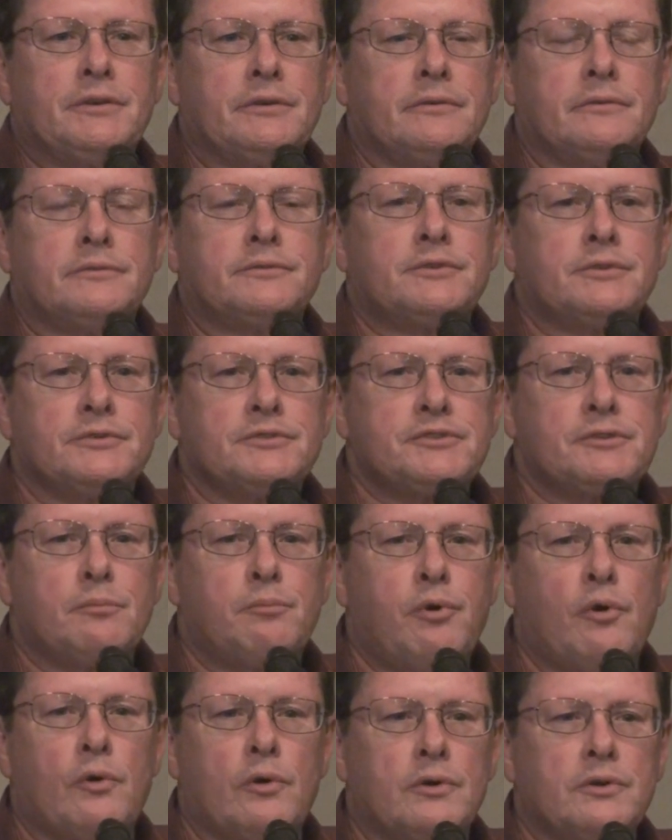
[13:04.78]
to to
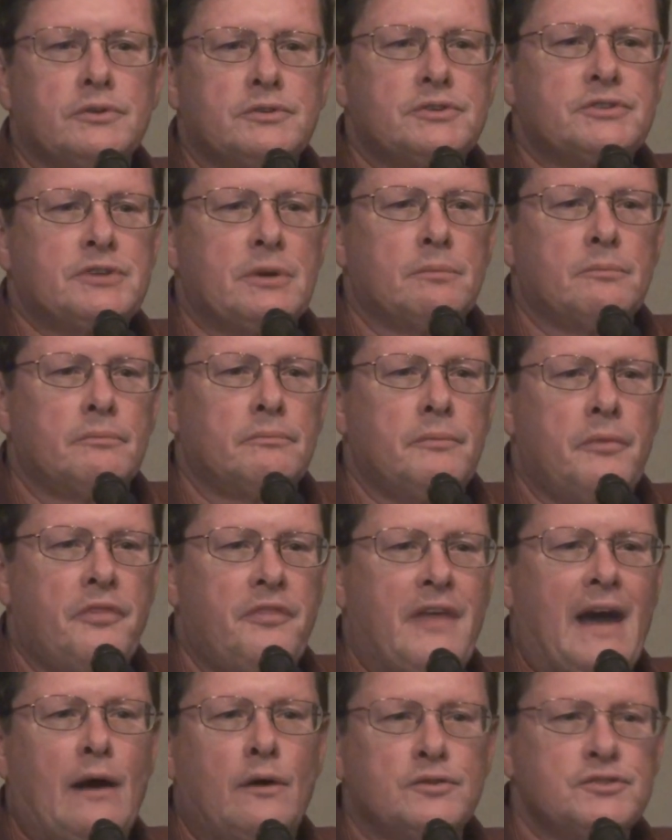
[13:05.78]
support some
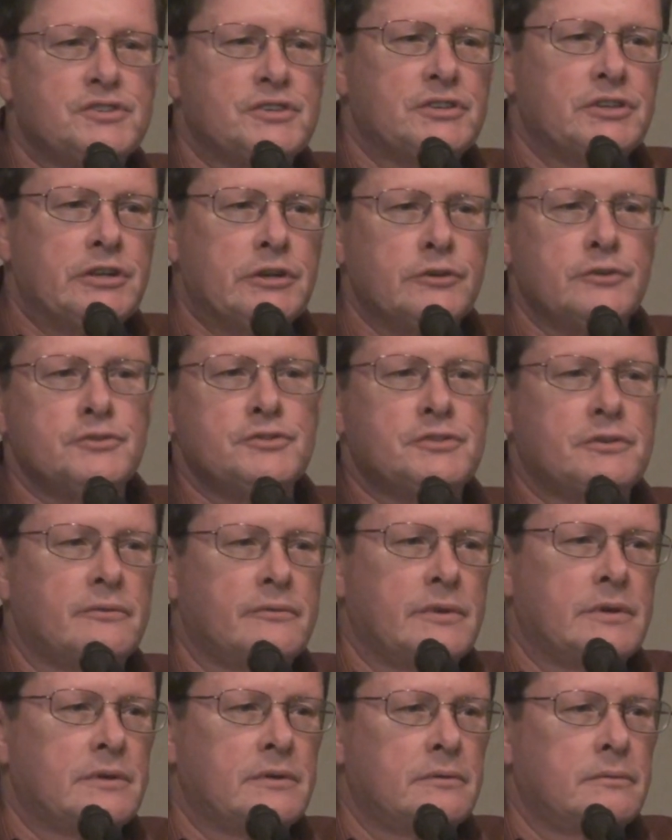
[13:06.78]
thousand years
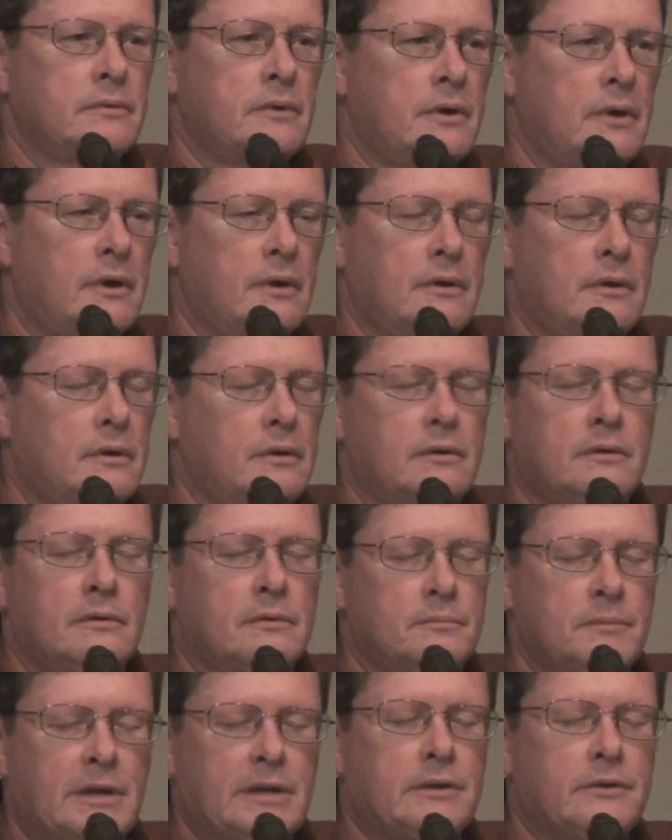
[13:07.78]
of a
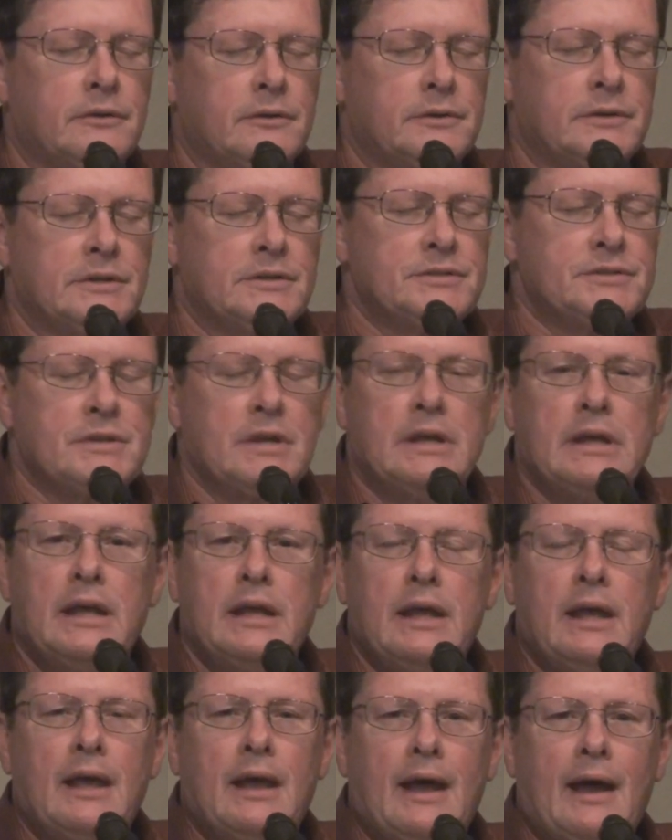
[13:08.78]
oh my goodness
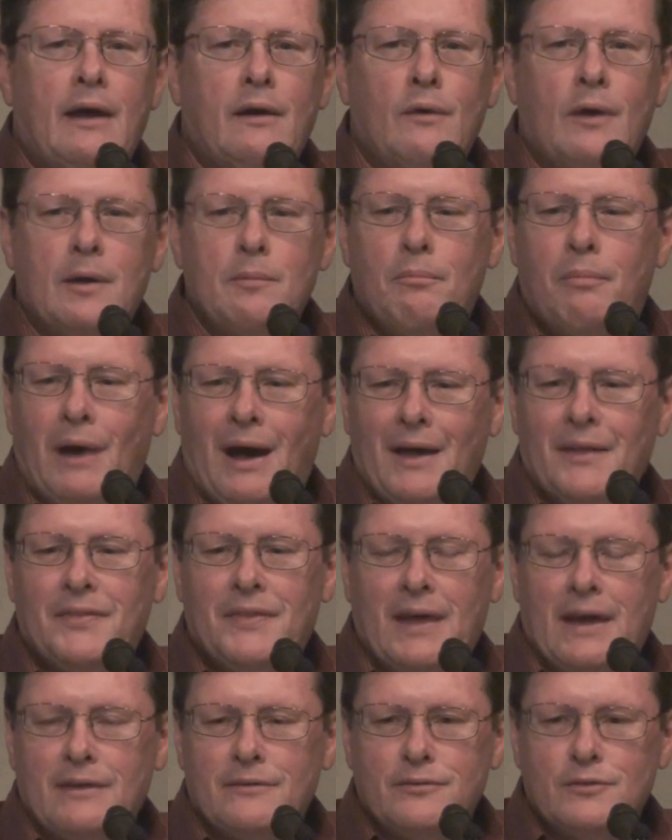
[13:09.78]
how I
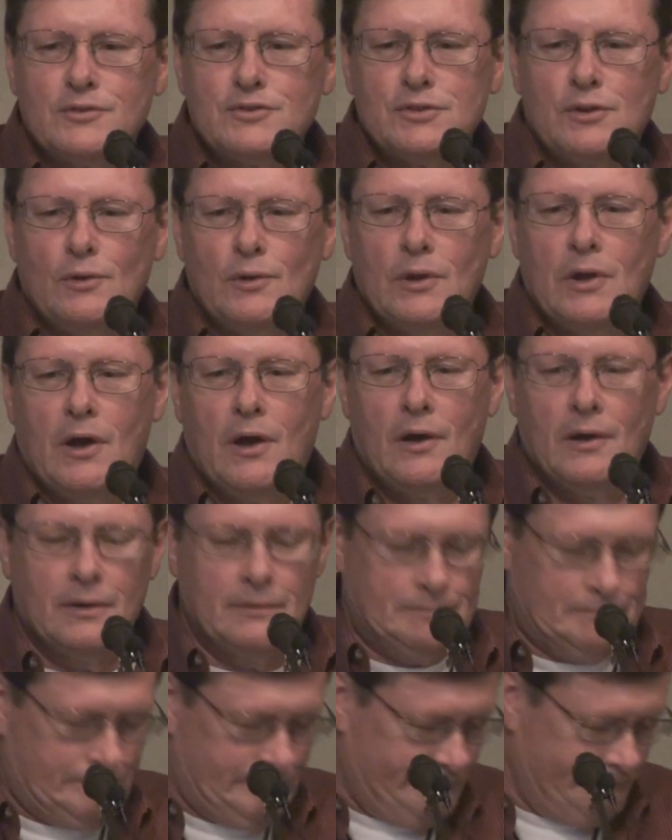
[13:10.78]
bought that for so
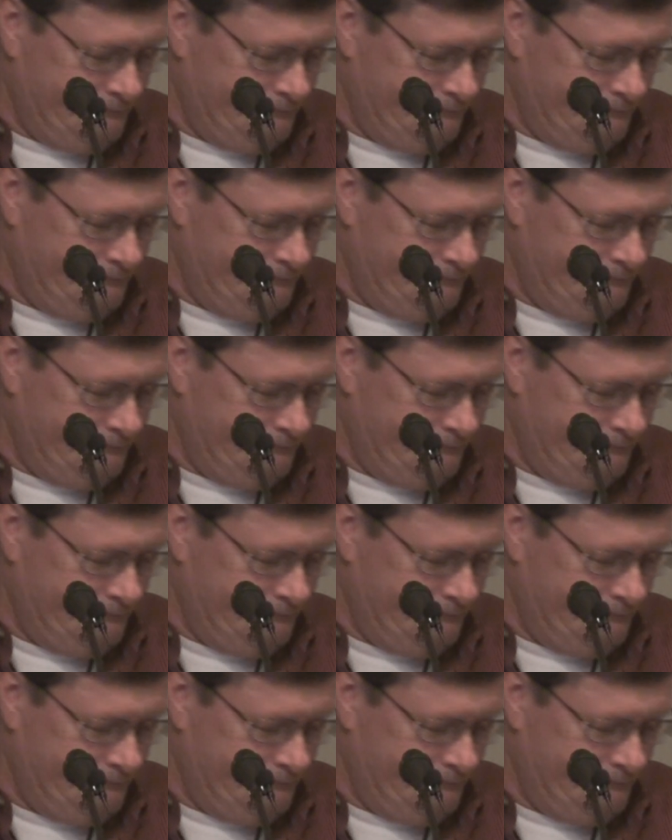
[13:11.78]
long.